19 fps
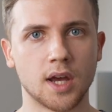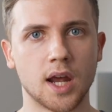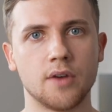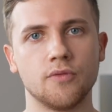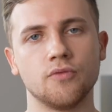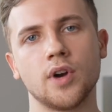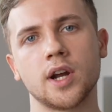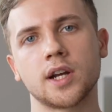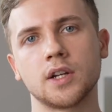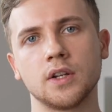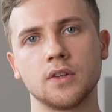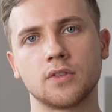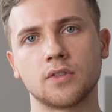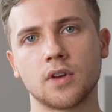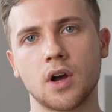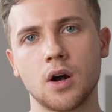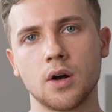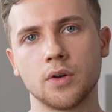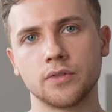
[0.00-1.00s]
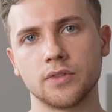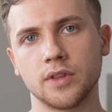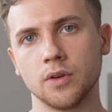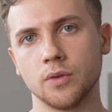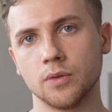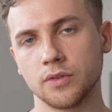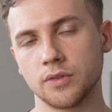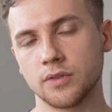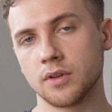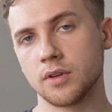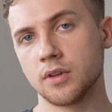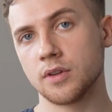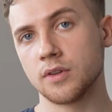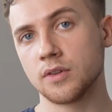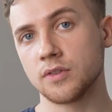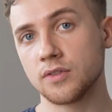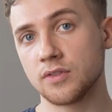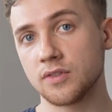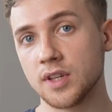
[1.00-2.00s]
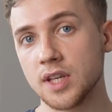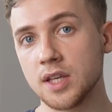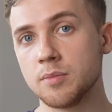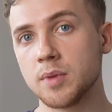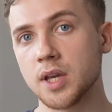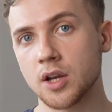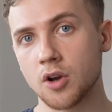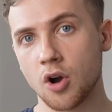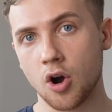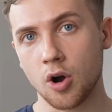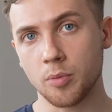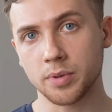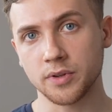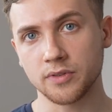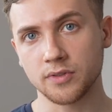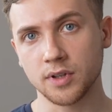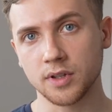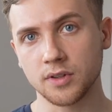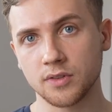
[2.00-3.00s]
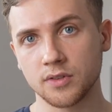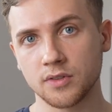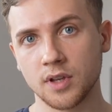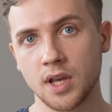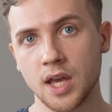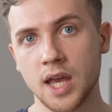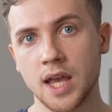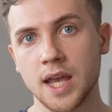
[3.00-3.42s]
and reconciles those seeming opposites